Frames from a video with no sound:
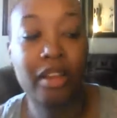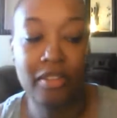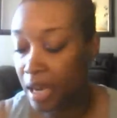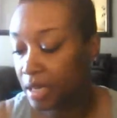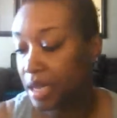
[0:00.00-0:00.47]

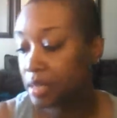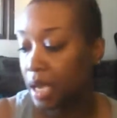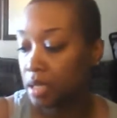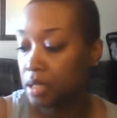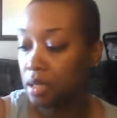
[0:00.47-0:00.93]
Detox
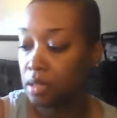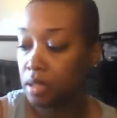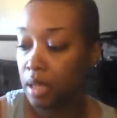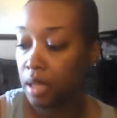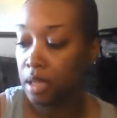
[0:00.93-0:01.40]
Mask, and
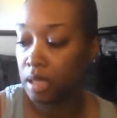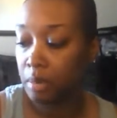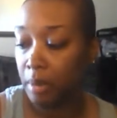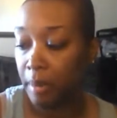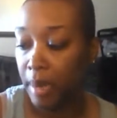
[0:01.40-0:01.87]
so that's going to
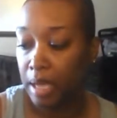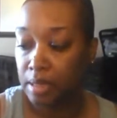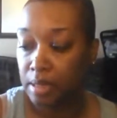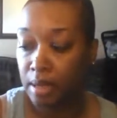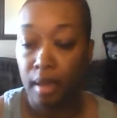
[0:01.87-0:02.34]
be my
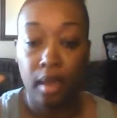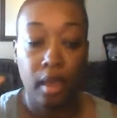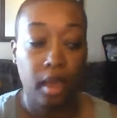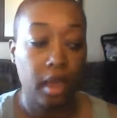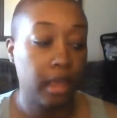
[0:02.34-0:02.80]
mask.
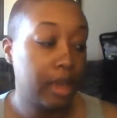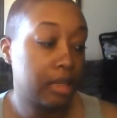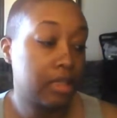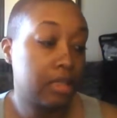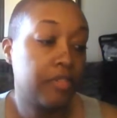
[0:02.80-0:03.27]
And that
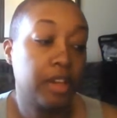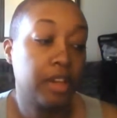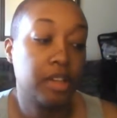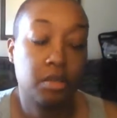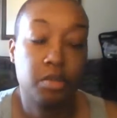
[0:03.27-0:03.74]
is a
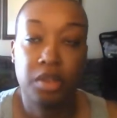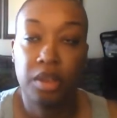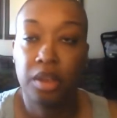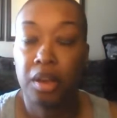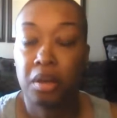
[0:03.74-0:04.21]
very simple
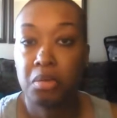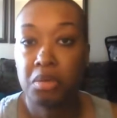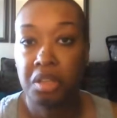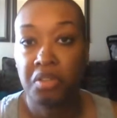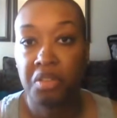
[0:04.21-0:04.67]
skincare
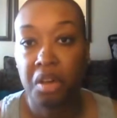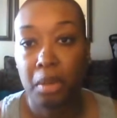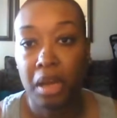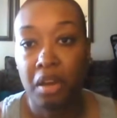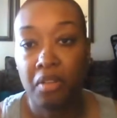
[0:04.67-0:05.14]
routine for
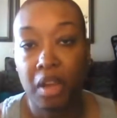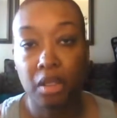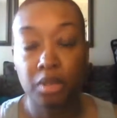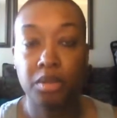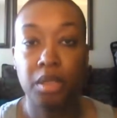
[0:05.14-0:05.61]
anybody to
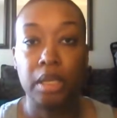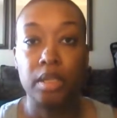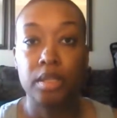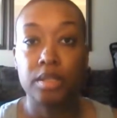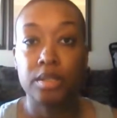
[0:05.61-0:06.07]
follow.
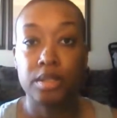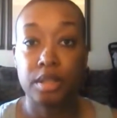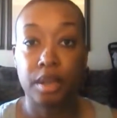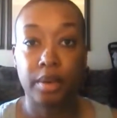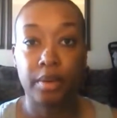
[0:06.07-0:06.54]

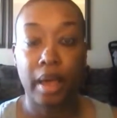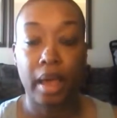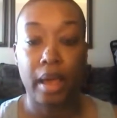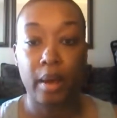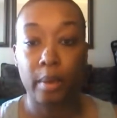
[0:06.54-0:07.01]
So
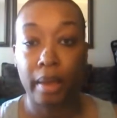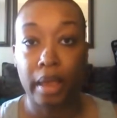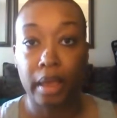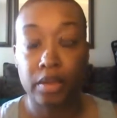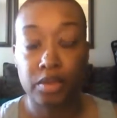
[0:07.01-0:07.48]
I hope I
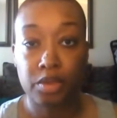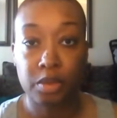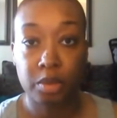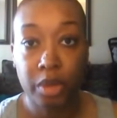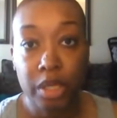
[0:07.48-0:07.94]
answered
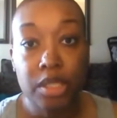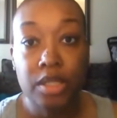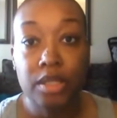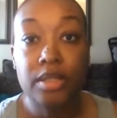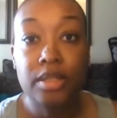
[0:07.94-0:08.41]
some
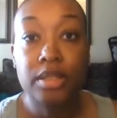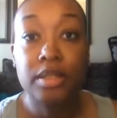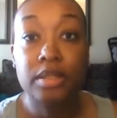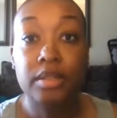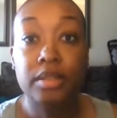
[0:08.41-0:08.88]
questions.